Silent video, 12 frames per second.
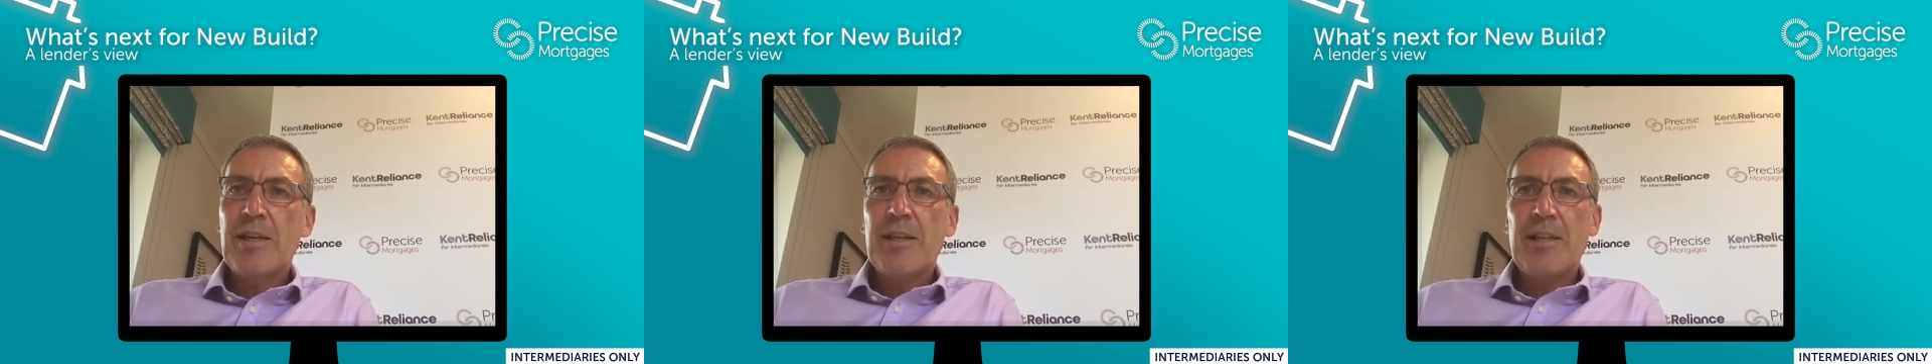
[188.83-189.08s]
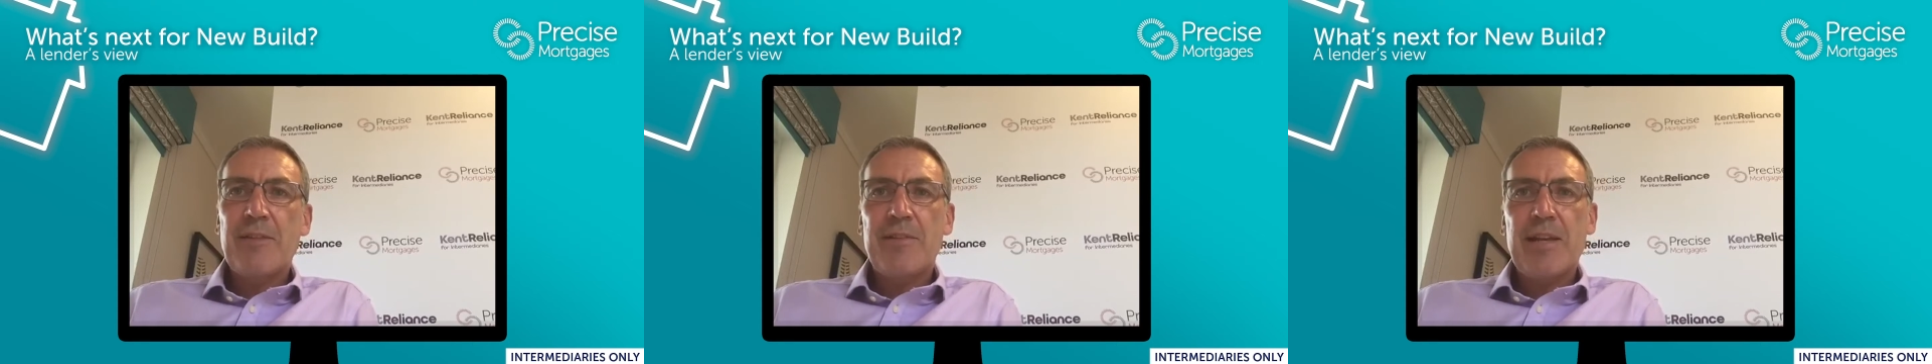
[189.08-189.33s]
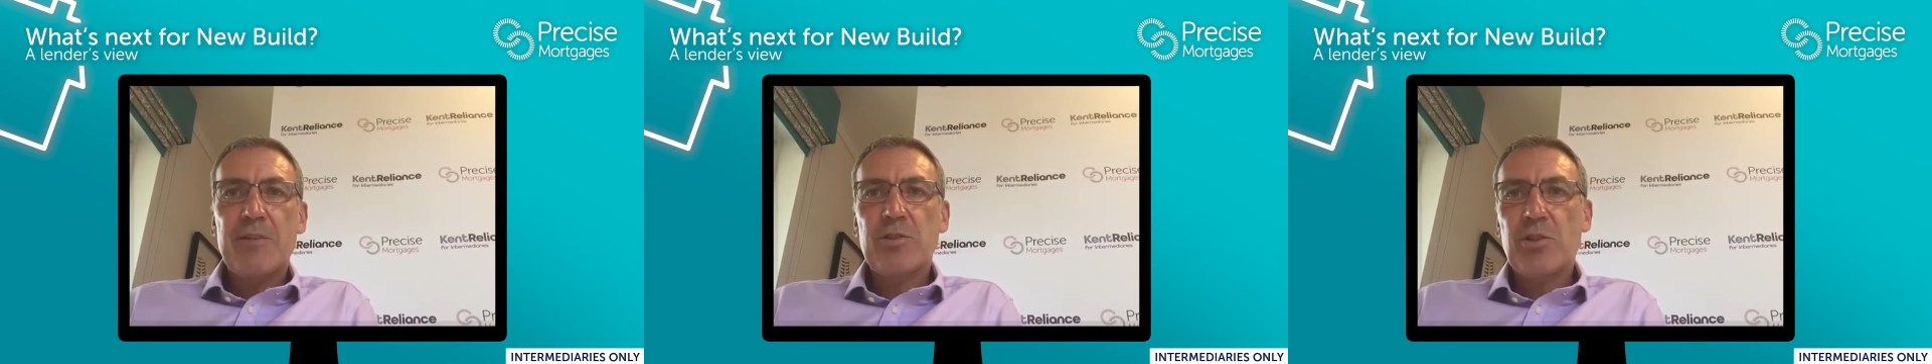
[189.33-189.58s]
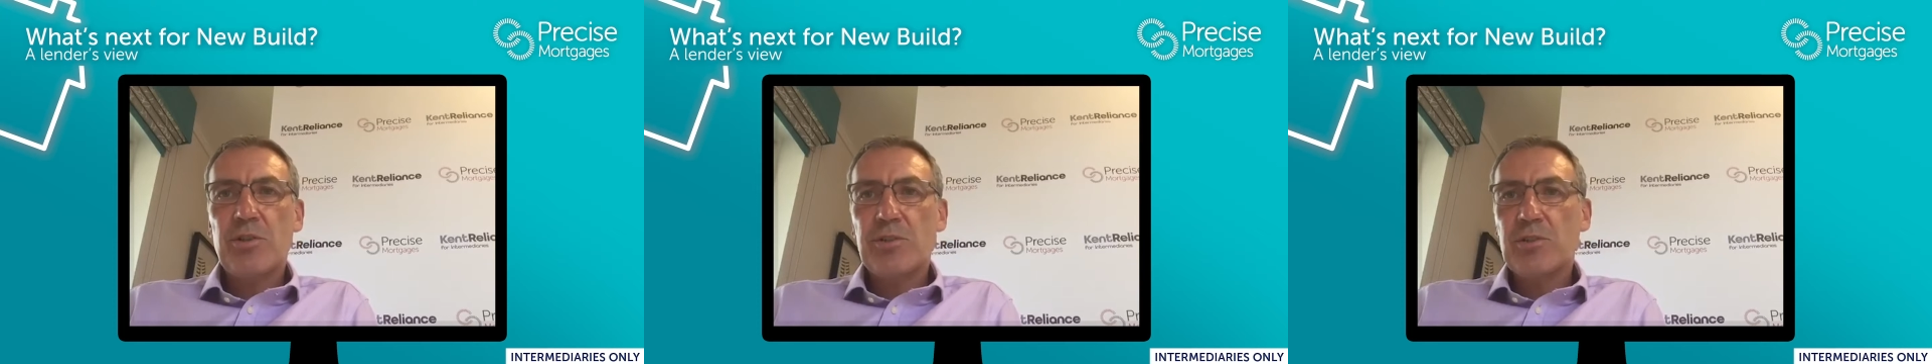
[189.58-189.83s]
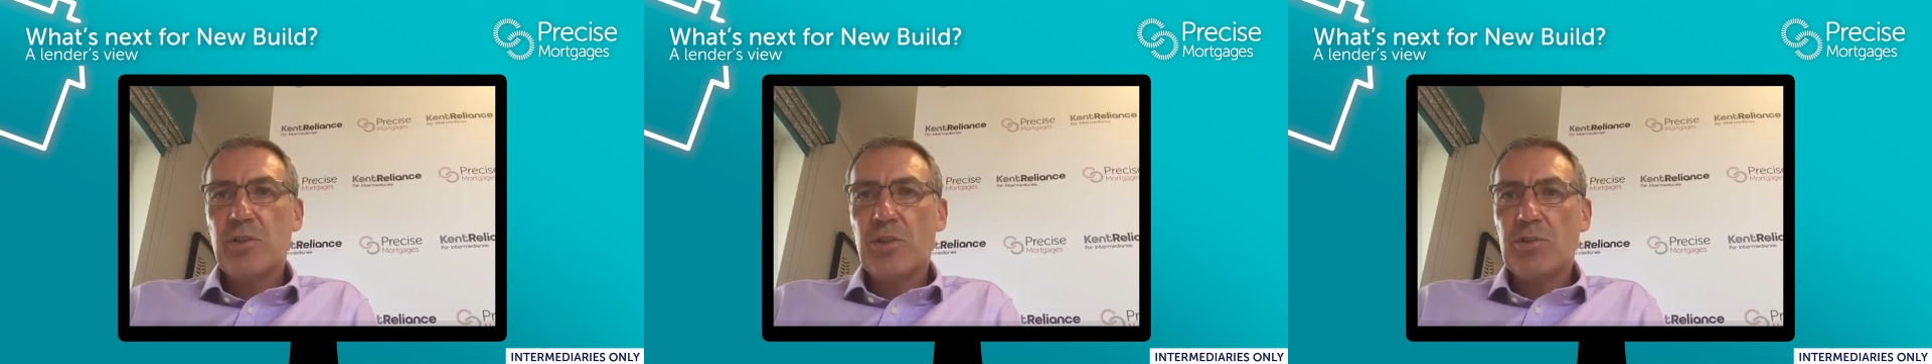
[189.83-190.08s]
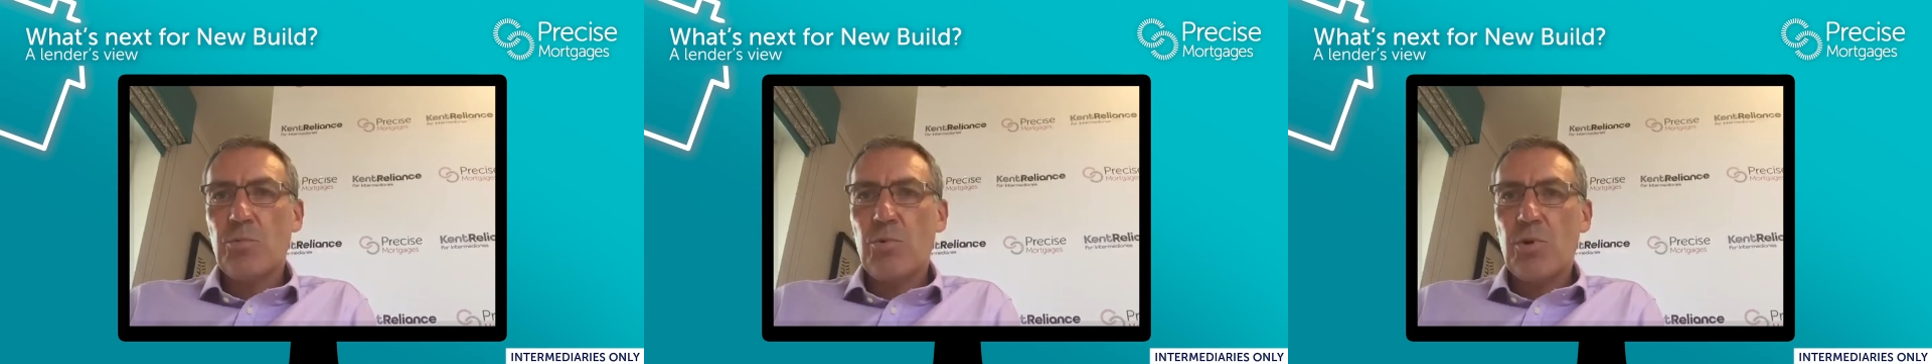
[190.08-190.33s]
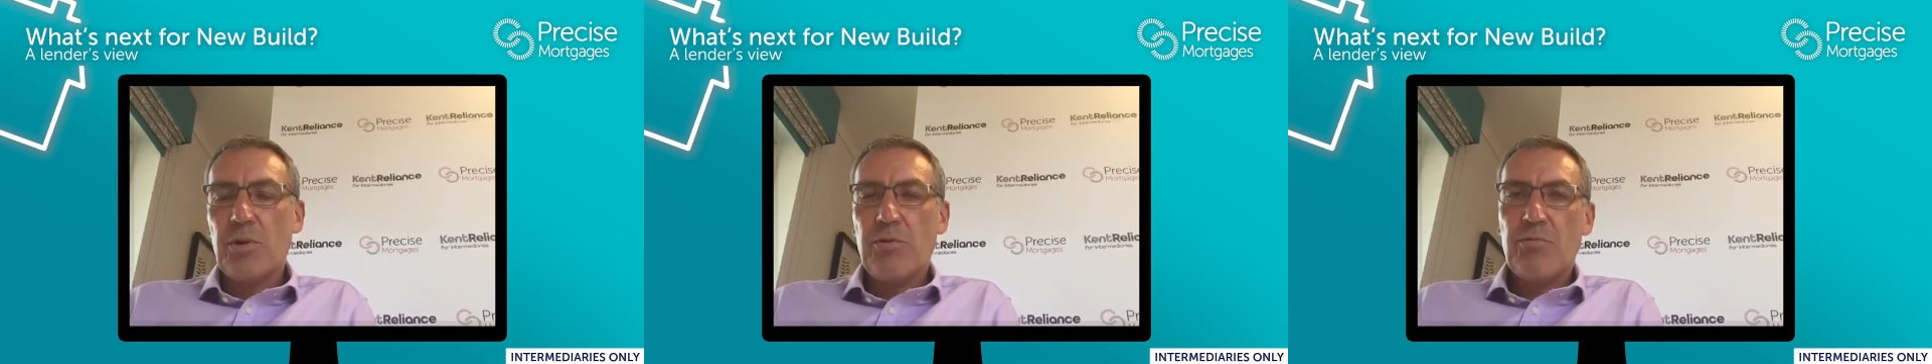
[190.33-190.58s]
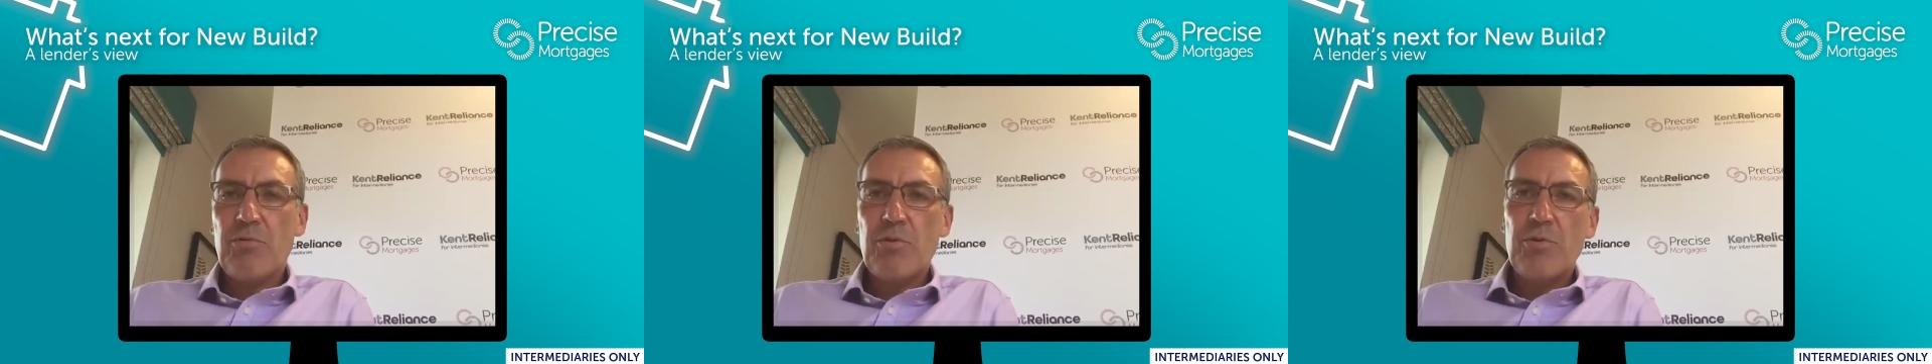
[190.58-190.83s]
They've now sort of started to work
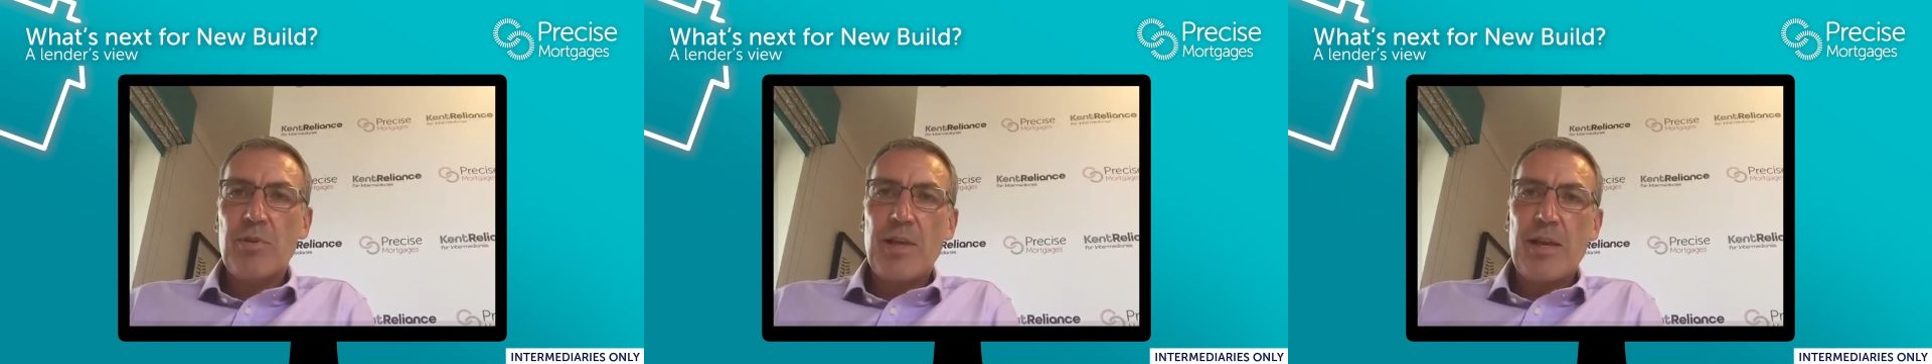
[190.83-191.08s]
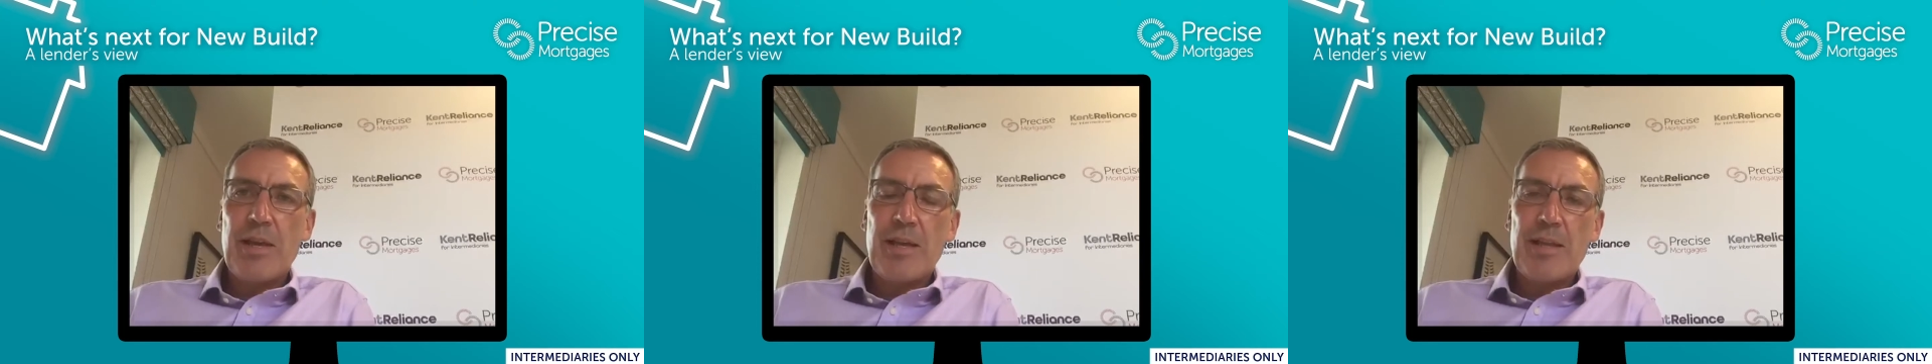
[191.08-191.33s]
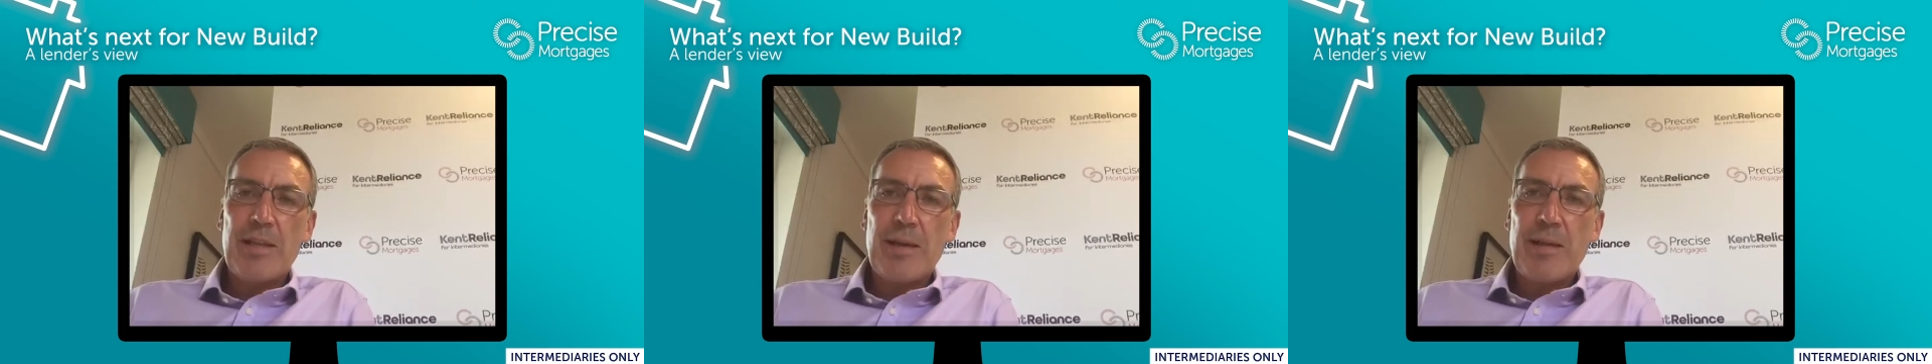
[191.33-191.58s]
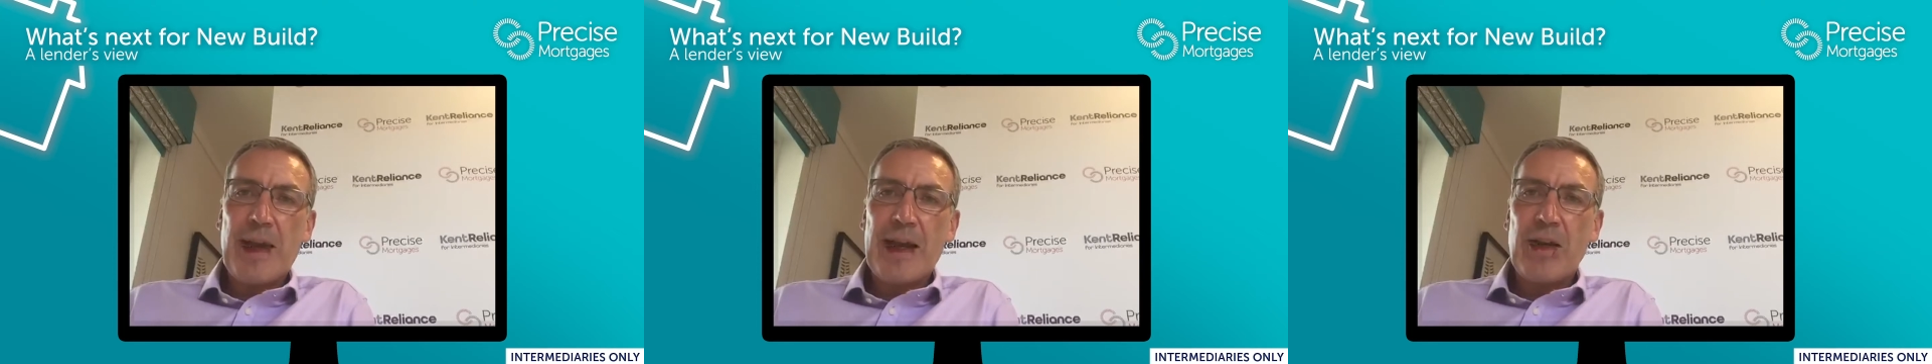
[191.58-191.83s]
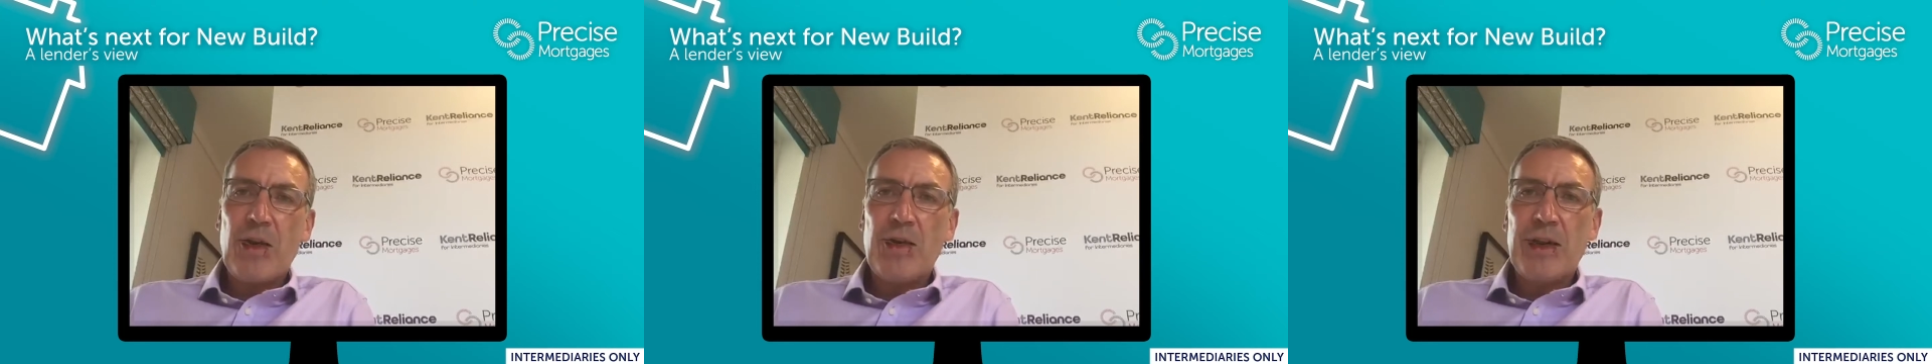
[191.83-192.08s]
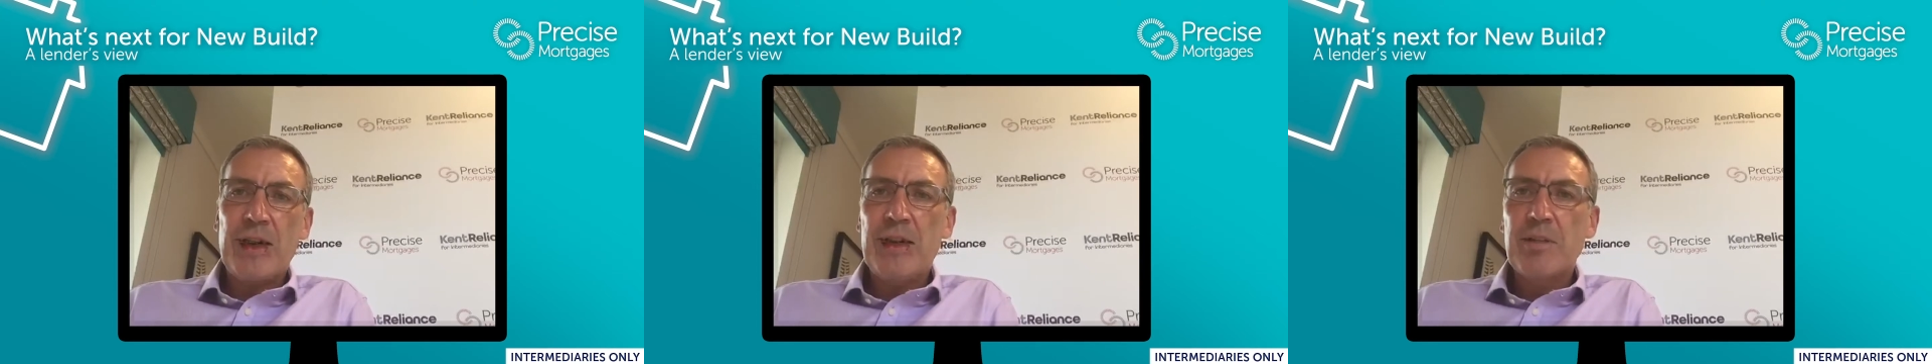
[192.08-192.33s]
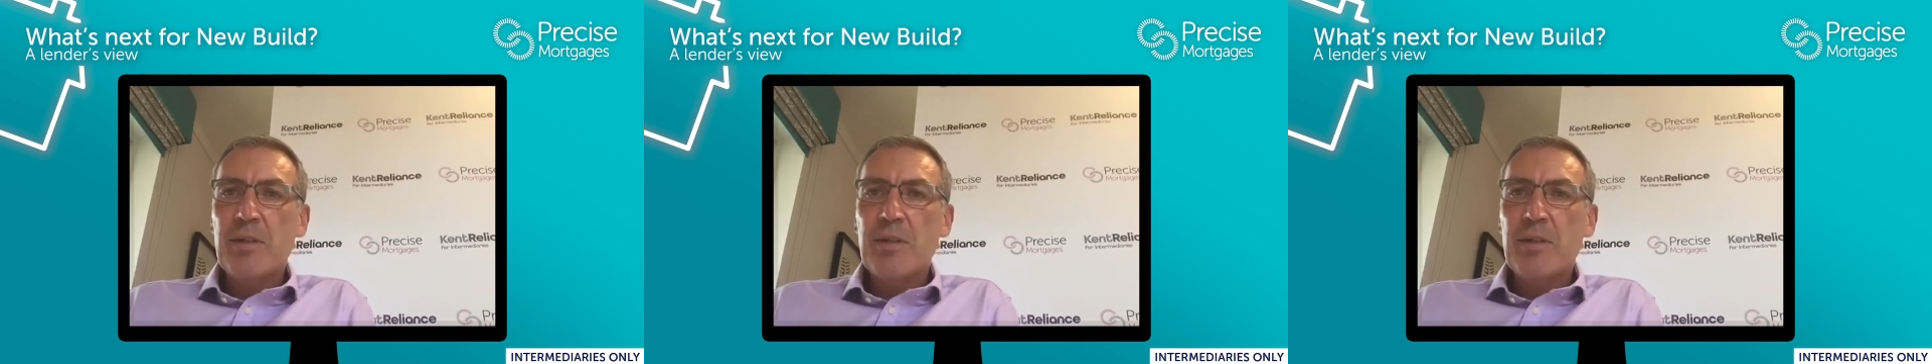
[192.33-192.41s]
through their backlog and